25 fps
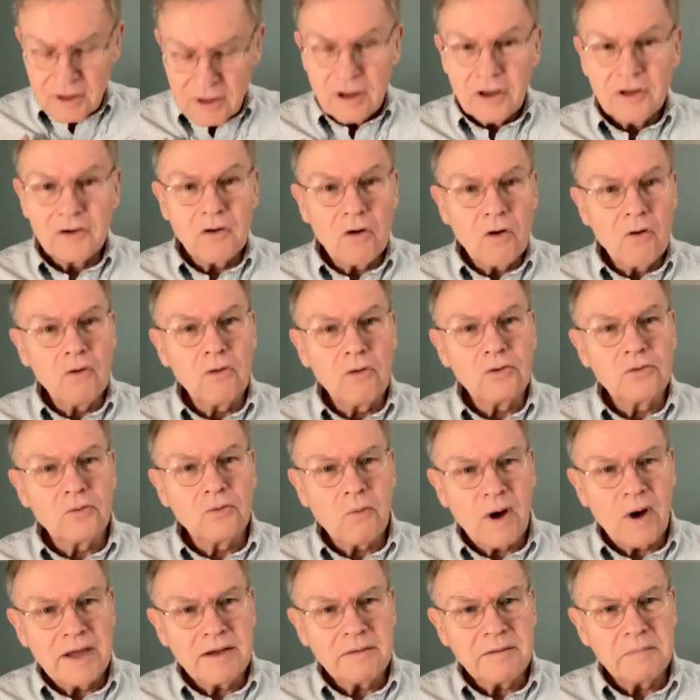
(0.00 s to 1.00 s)
an old
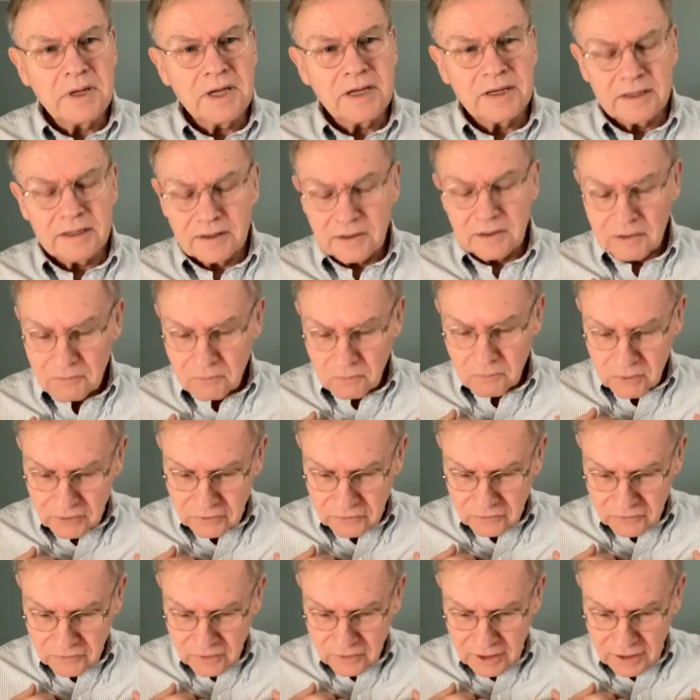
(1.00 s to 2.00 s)
white man
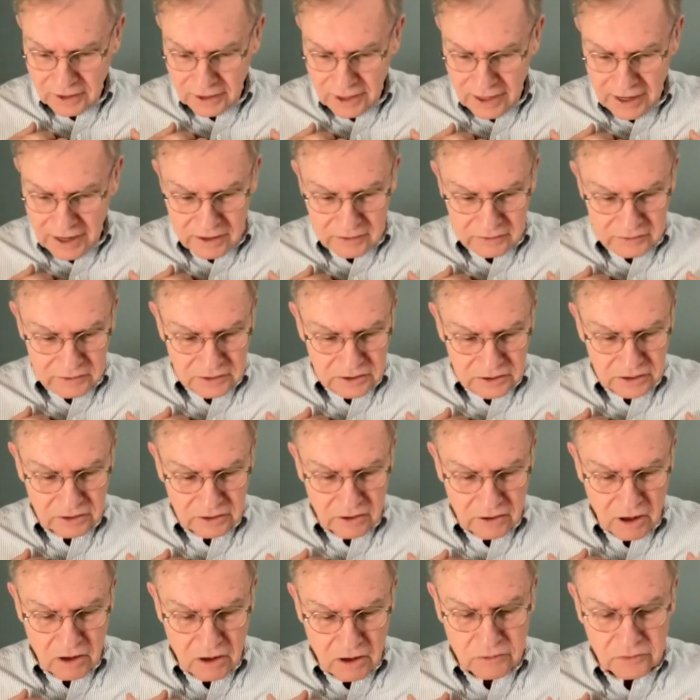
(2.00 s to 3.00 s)
was allowed to
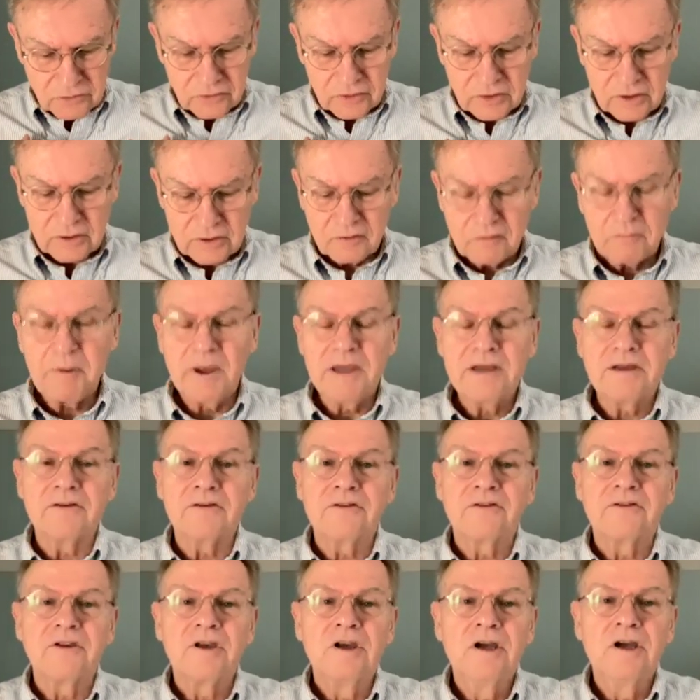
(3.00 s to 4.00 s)
host a
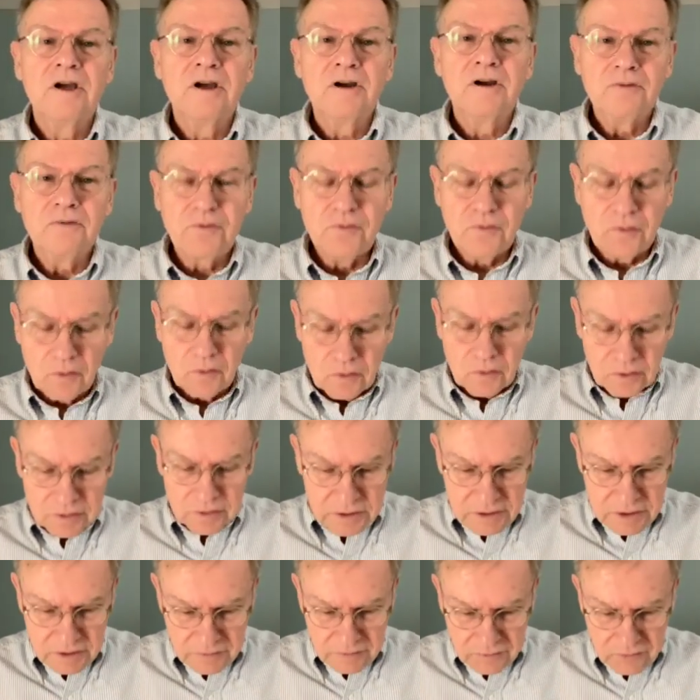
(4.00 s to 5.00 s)
space for
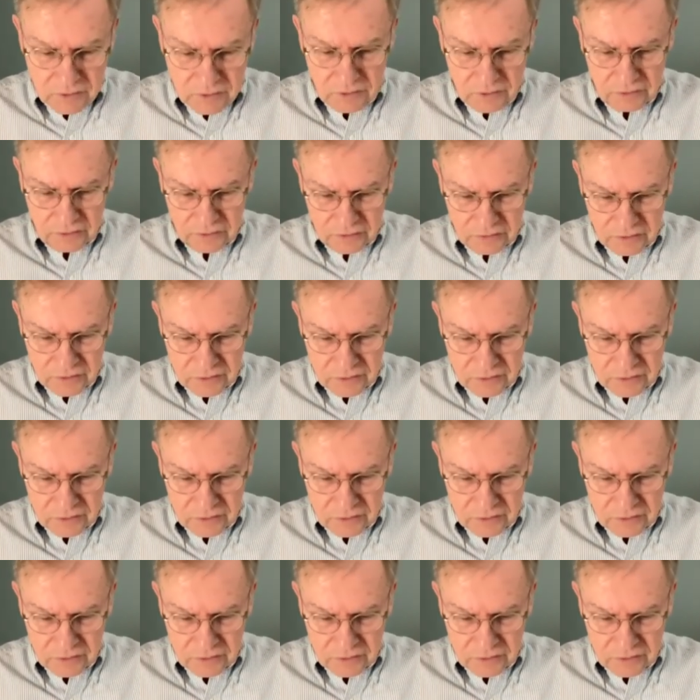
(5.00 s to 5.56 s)
diverse